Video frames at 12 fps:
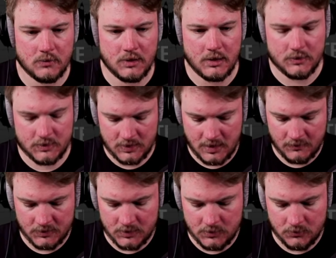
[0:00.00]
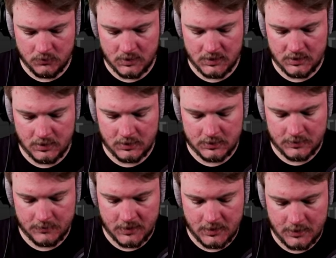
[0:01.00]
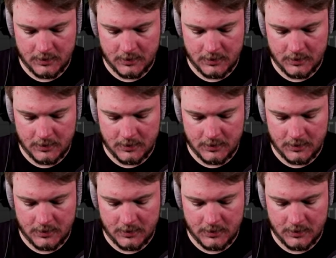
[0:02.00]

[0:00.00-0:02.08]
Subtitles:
without having to do these things.